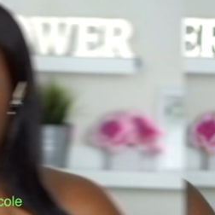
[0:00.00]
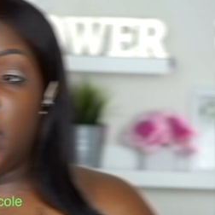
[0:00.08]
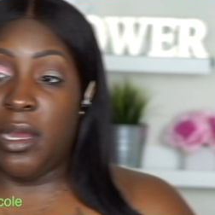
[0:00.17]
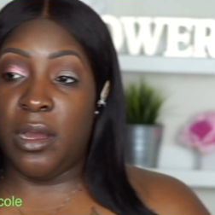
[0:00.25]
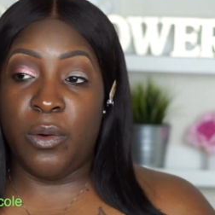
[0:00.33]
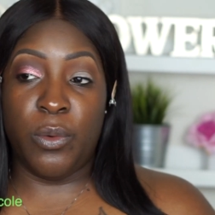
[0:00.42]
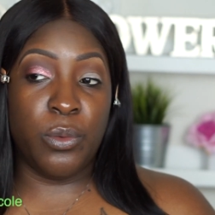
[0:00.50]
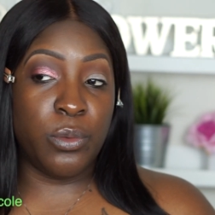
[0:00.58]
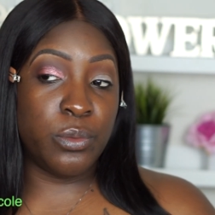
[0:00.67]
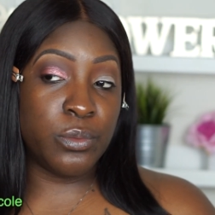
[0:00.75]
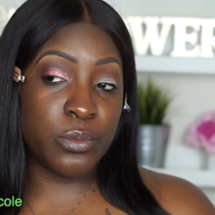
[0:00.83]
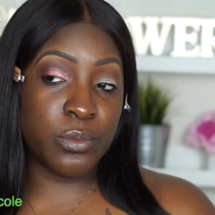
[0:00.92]
Now,
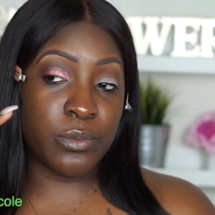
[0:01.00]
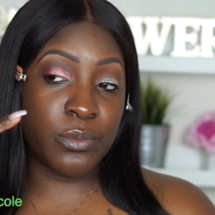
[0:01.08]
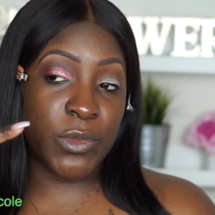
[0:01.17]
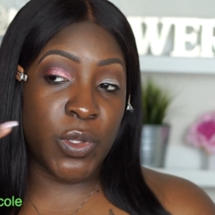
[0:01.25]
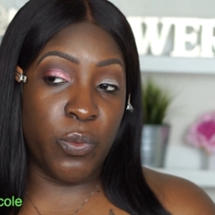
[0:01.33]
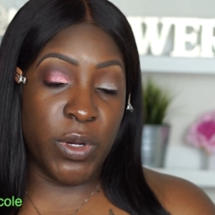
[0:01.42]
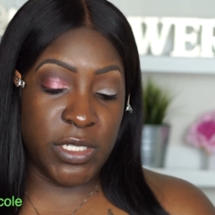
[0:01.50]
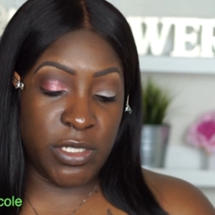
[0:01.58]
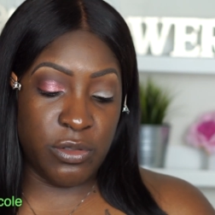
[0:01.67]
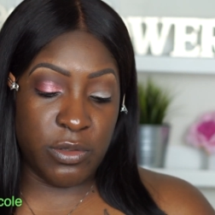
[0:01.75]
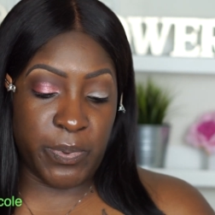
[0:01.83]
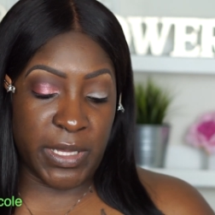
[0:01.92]

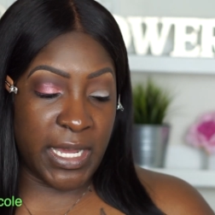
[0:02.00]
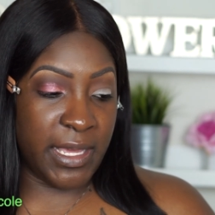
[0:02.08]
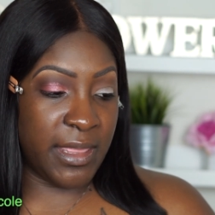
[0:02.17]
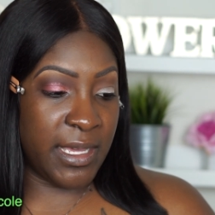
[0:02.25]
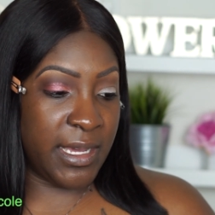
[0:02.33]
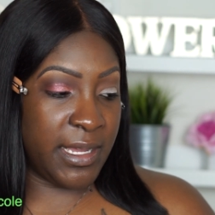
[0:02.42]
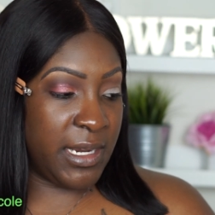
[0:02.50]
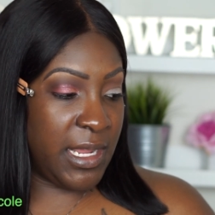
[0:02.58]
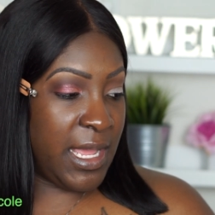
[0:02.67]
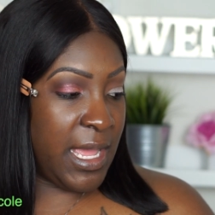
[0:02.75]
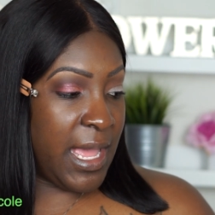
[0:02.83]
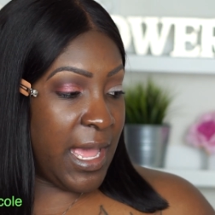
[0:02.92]
once you apply that,
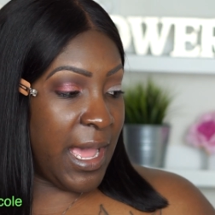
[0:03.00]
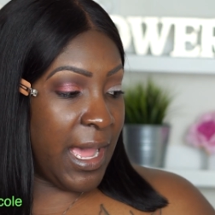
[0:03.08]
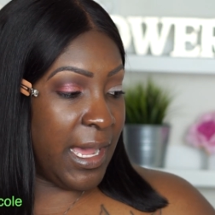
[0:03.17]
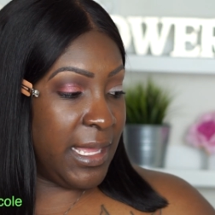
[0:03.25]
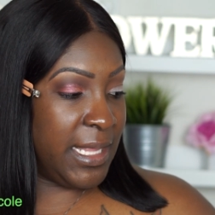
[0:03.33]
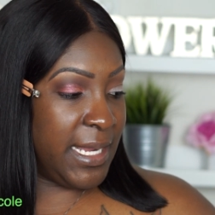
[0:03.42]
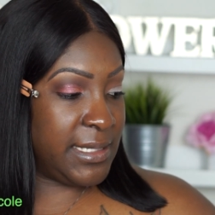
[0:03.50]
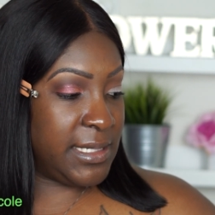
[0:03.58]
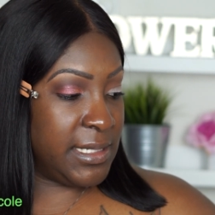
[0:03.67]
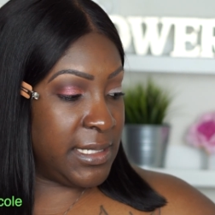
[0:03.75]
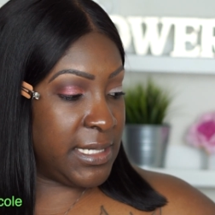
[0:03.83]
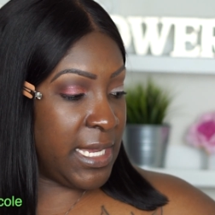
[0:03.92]
I like
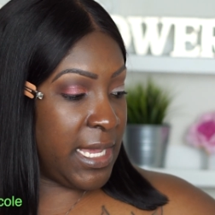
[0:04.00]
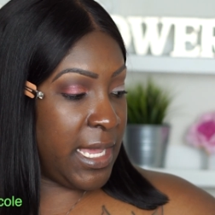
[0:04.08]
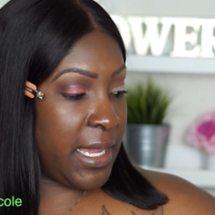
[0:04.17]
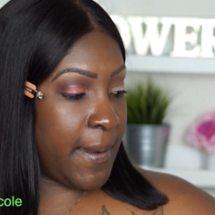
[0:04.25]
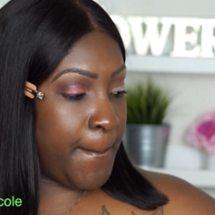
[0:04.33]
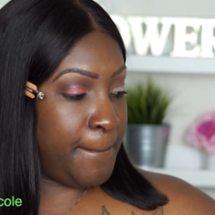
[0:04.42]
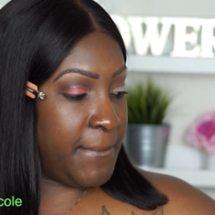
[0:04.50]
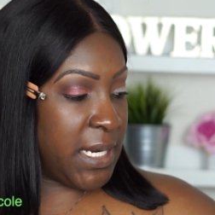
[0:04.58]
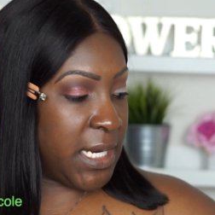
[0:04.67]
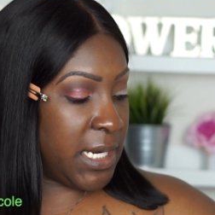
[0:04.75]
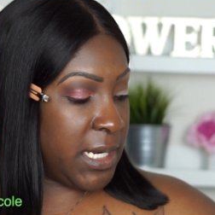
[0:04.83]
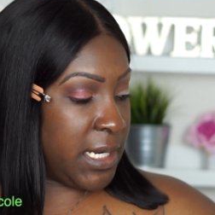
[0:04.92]
to take
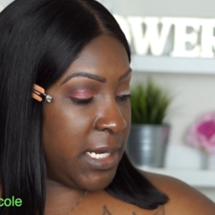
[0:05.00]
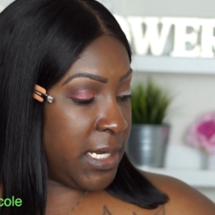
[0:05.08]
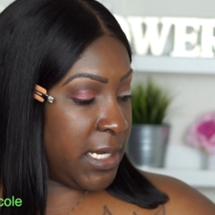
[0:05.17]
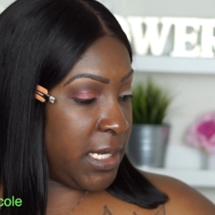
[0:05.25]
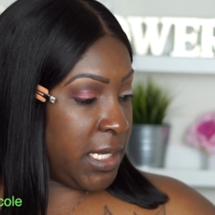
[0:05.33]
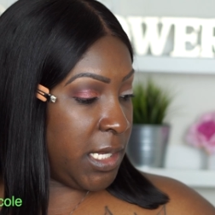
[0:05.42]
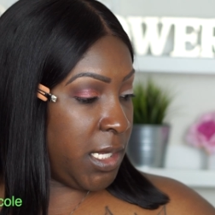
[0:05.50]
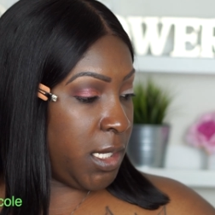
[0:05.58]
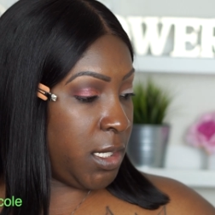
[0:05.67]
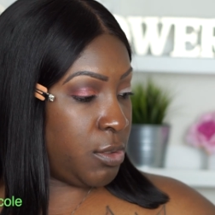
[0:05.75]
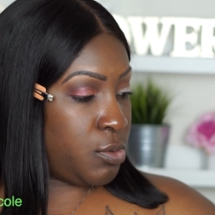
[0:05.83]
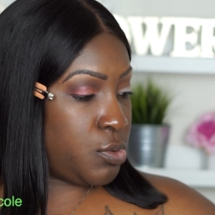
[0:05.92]

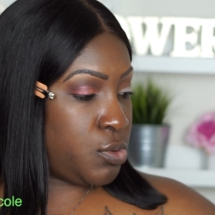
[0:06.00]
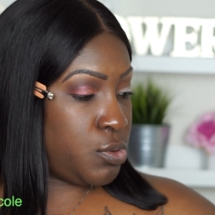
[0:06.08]
my